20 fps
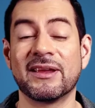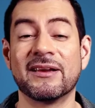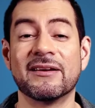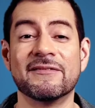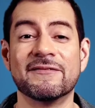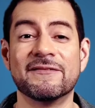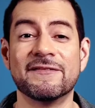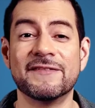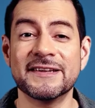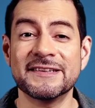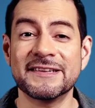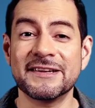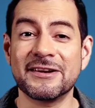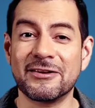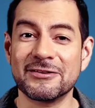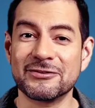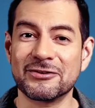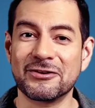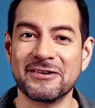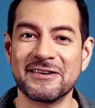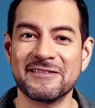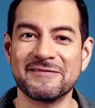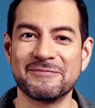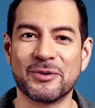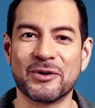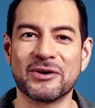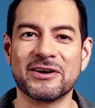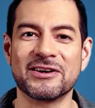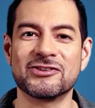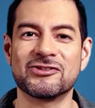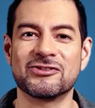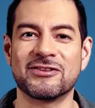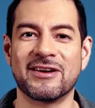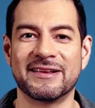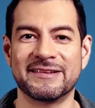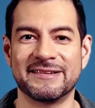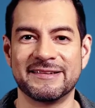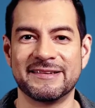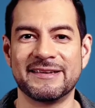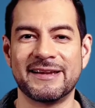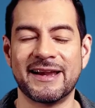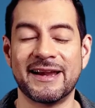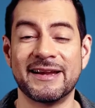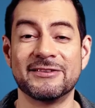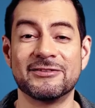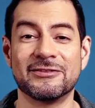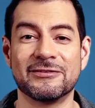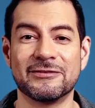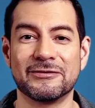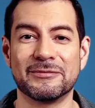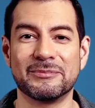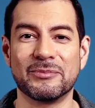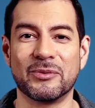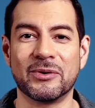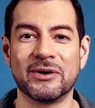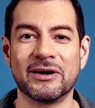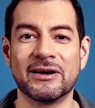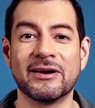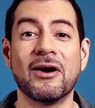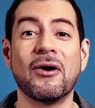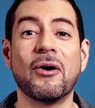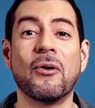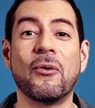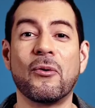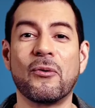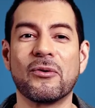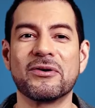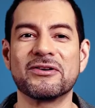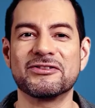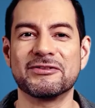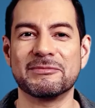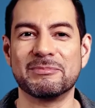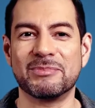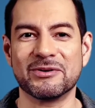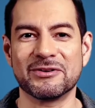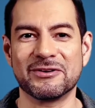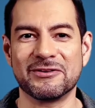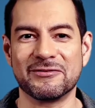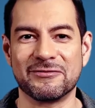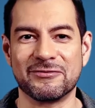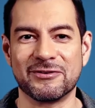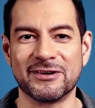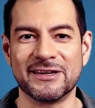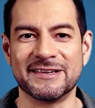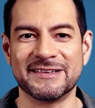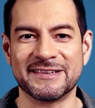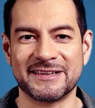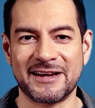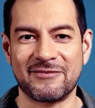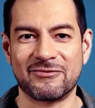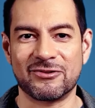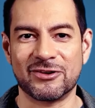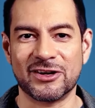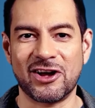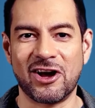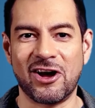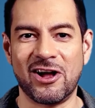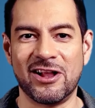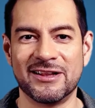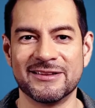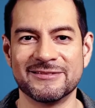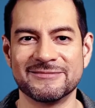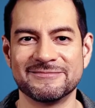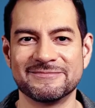Visit alternativemortgage.ca to learn more or to book your free discovery call.